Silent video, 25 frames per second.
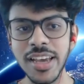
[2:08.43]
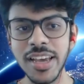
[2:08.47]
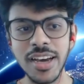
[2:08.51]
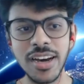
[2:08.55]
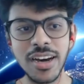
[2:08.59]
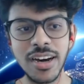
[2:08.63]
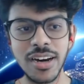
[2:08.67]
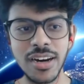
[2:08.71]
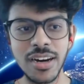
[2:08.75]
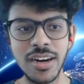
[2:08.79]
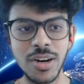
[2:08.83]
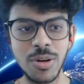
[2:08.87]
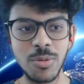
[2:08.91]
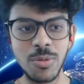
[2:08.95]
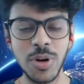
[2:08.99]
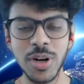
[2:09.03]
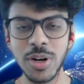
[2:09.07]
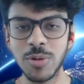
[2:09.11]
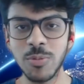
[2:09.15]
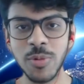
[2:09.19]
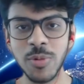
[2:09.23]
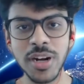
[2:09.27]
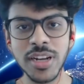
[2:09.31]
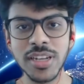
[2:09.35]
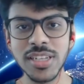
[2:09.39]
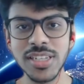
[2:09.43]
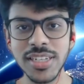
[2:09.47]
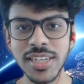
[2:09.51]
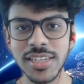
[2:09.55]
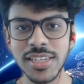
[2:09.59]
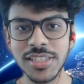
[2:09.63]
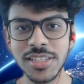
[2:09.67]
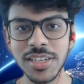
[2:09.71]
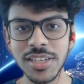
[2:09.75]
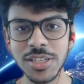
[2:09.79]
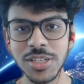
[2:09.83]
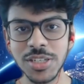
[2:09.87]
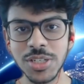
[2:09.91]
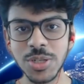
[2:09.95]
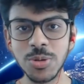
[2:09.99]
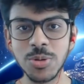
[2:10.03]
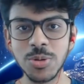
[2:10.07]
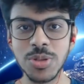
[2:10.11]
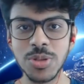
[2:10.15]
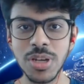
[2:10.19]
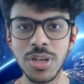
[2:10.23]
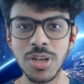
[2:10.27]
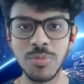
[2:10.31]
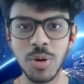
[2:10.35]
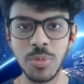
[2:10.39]
What does TCS do
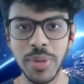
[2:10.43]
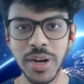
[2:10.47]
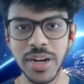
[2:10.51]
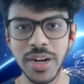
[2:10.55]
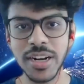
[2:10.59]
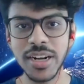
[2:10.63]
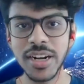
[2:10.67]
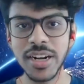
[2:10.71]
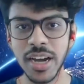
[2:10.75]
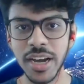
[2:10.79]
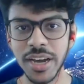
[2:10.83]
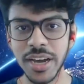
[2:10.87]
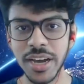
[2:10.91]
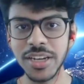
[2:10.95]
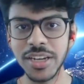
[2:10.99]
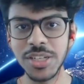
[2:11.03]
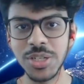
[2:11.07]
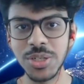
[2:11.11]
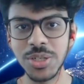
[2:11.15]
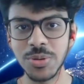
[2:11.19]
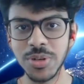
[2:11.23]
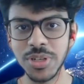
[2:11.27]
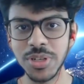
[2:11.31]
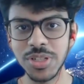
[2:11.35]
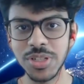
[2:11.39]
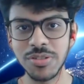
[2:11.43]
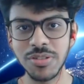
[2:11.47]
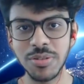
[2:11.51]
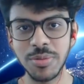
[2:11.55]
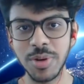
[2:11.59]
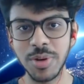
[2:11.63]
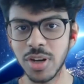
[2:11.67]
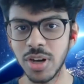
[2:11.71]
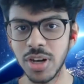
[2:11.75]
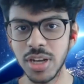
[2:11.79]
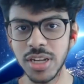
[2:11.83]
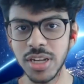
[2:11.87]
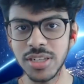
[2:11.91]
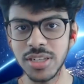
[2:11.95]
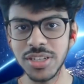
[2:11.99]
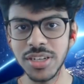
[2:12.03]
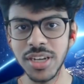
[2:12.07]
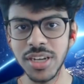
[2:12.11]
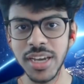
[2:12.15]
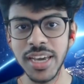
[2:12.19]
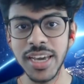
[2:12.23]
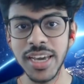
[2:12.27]
the moment it hires students from a college?